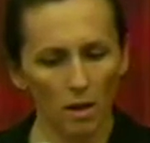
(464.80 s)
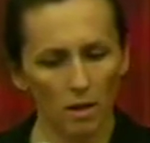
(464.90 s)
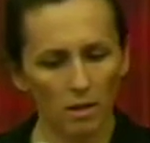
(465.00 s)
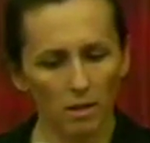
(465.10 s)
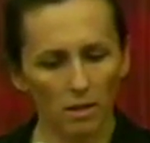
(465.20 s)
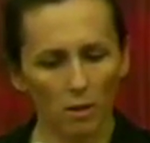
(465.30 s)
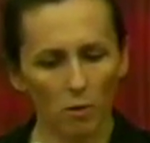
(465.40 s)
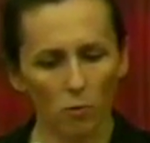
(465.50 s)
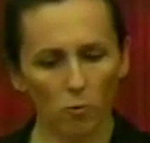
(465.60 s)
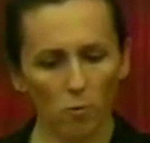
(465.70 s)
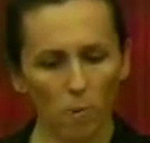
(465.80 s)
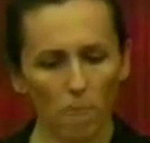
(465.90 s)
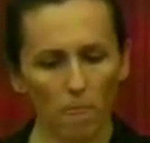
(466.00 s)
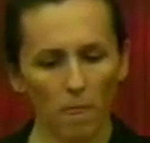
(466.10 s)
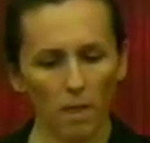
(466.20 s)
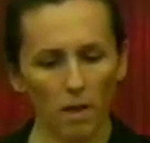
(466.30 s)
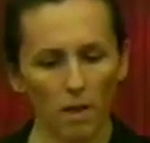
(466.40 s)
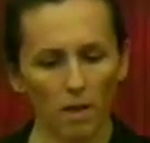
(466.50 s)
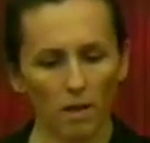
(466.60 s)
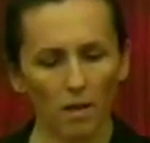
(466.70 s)
So,
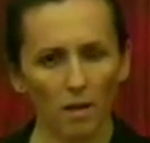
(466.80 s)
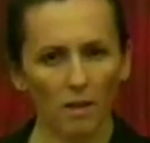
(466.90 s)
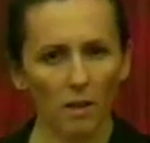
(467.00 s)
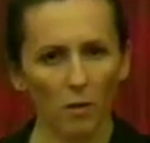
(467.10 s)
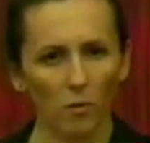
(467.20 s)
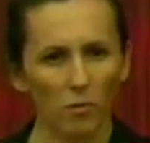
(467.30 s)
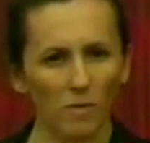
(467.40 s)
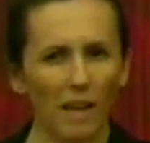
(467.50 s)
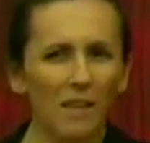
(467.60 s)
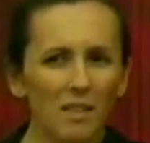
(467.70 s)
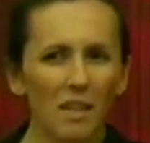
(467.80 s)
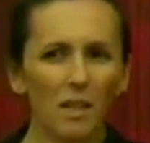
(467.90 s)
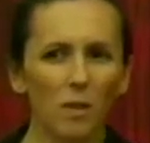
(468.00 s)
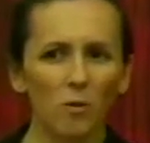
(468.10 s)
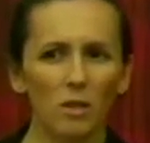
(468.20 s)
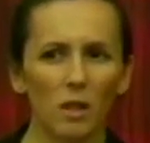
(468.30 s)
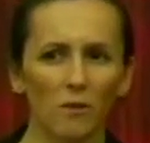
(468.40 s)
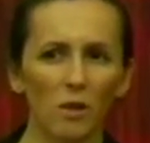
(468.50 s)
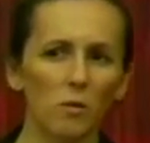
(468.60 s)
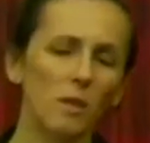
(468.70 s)
you know, and this can include stuff.
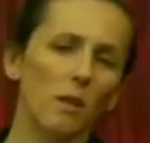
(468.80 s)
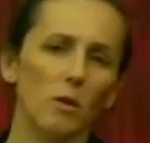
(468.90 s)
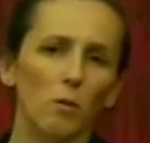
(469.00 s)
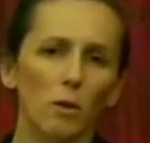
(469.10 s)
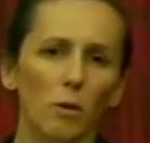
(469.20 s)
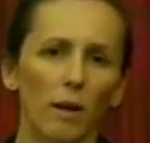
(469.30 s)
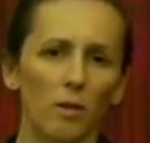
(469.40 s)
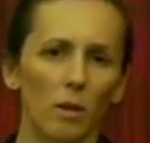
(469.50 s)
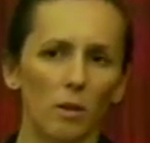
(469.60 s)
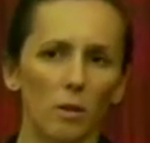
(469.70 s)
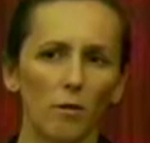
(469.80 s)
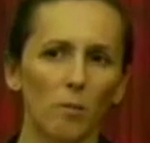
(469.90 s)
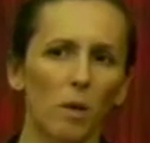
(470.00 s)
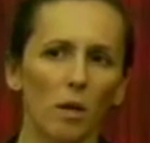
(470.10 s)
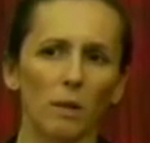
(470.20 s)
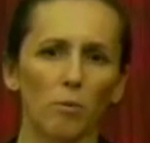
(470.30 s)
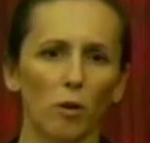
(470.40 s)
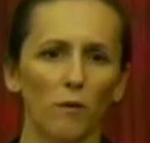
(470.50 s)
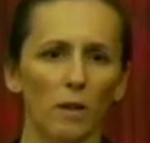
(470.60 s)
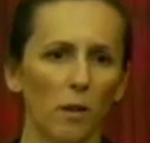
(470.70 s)
So, you know, you have a marketing
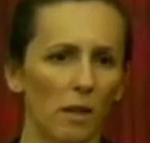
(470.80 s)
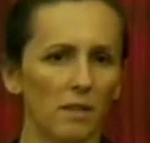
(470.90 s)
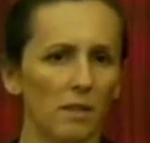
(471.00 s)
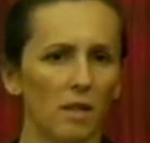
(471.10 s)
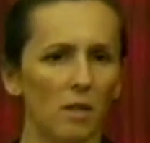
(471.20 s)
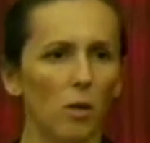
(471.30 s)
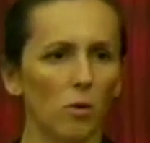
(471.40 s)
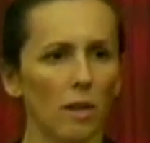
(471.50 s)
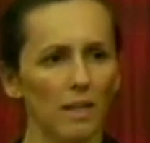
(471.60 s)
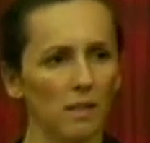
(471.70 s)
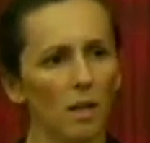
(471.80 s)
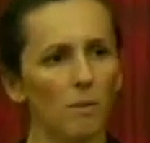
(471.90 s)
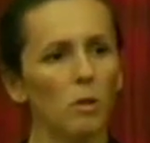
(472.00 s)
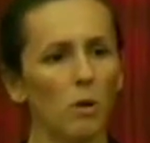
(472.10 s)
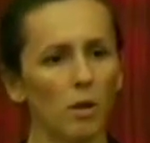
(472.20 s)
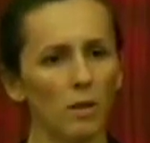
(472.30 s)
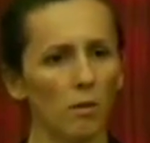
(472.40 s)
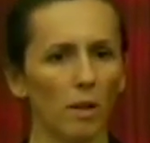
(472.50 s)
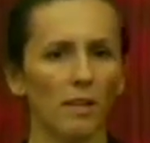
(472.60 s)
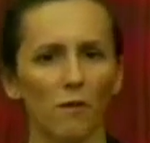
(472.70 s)
profile that then says, oh, the last time you call, you know,
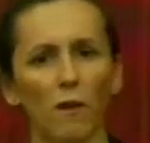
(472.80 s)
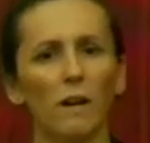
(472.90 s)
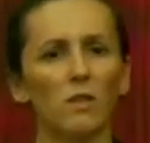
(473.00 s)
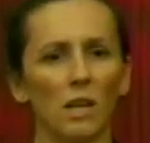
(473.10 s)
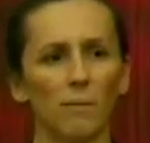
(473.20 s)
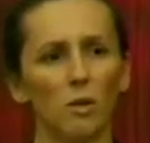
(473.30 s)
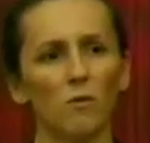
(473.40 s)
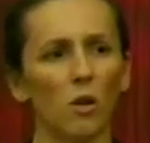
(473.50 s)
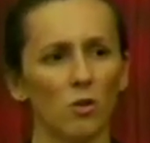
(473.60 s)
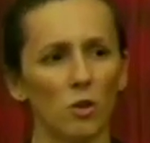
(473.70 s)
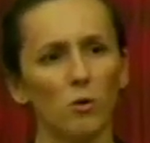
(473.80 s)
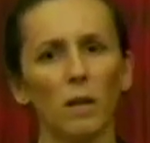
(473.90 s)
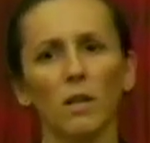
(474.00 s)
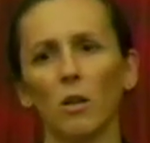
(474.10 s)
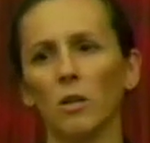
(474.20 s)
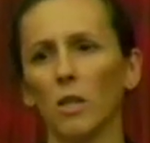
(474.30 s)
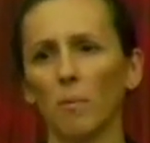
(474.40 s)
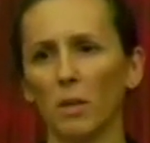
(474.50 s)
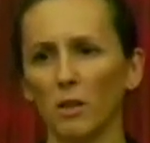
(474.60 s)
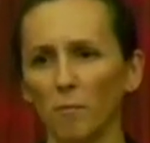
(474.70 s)
the last 5 times you've called your credit card
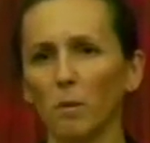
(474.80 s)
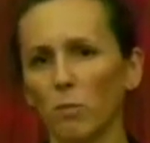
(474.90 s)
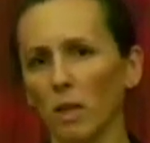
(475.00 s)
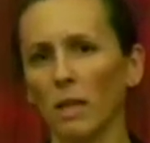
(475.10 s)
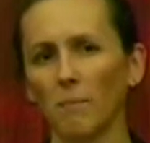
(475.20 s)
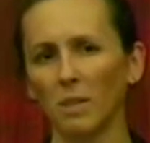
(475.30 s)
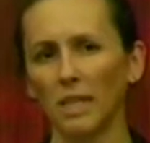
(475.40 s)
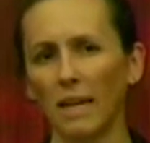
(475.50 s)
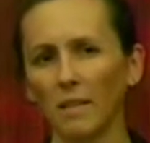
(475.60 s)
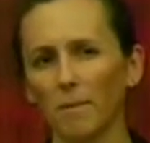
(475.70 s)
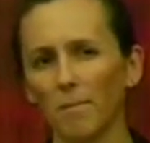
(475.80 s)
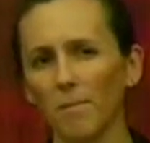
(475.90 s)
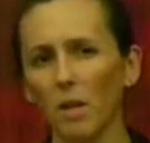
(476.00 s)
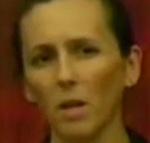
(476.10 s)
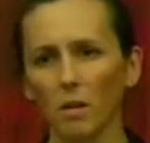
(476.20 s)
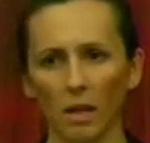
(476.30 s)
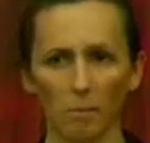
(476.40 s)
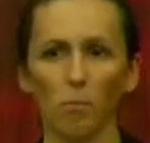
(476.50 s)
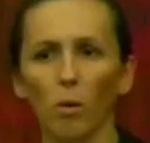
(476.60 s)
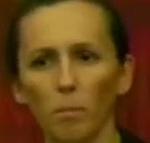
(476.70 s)
company, you've been really upset, like
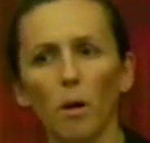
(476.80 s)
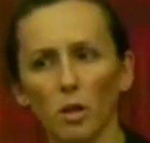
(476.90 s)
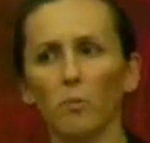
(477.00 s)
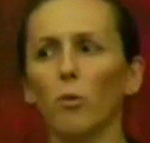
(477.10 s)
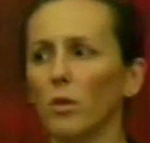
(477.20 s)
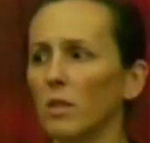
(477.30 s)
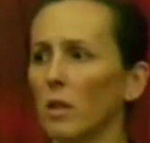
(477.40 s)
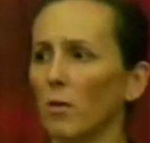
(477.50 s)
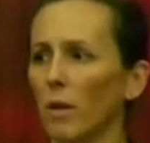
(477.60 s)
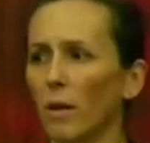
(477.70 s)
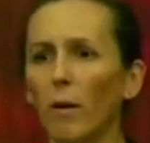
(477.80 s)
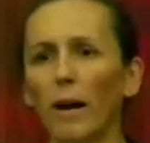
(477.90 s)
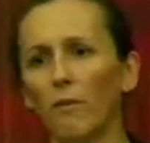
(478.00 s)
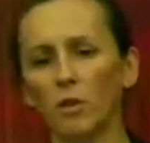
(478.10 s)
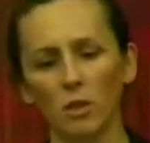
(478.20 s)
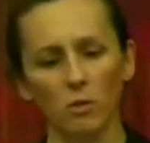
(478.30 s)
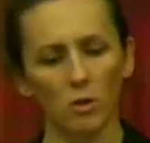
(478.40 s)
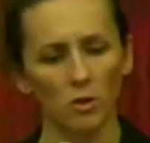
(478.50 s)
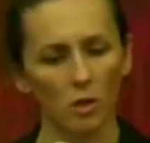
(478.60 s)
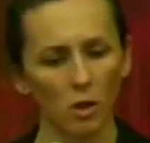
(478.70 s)
much more so than their average
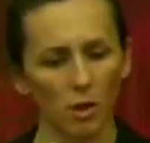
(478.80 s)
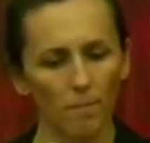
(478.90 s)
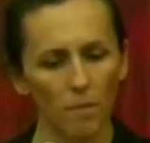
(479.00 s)
users are.